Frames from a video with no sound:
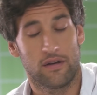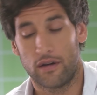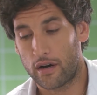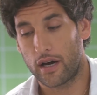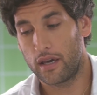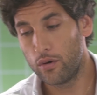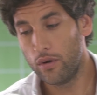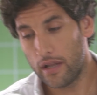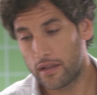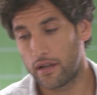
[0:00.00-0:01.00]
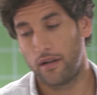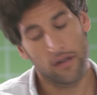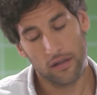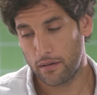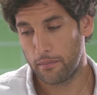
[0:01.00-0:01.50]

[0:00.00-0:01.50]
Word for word: Okay, you little